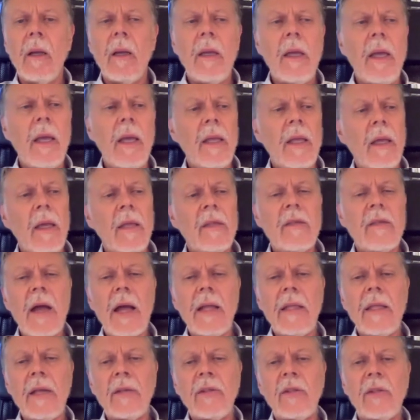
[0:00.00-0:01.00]
It's
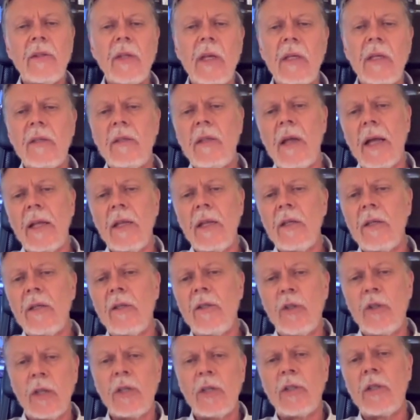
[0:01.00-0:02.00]
not
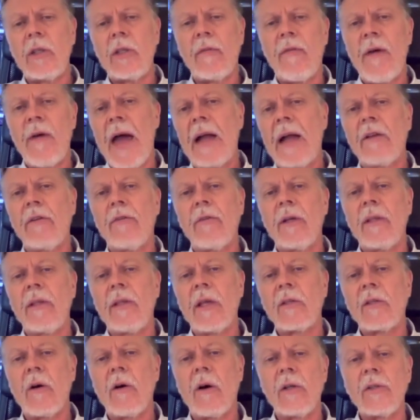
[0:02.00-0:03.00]
just the factory
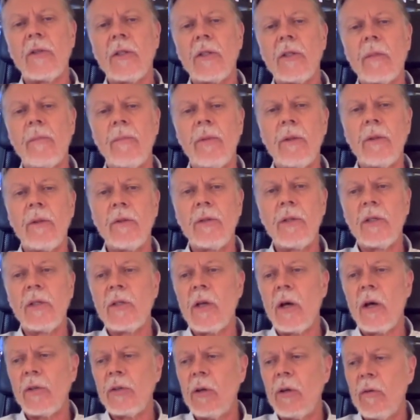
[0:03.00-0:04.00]
that's causing the pollution. It's
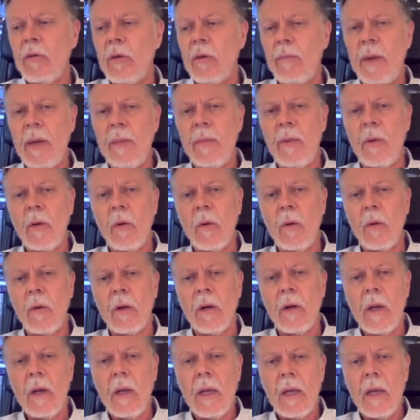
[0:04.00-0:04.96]
also the people who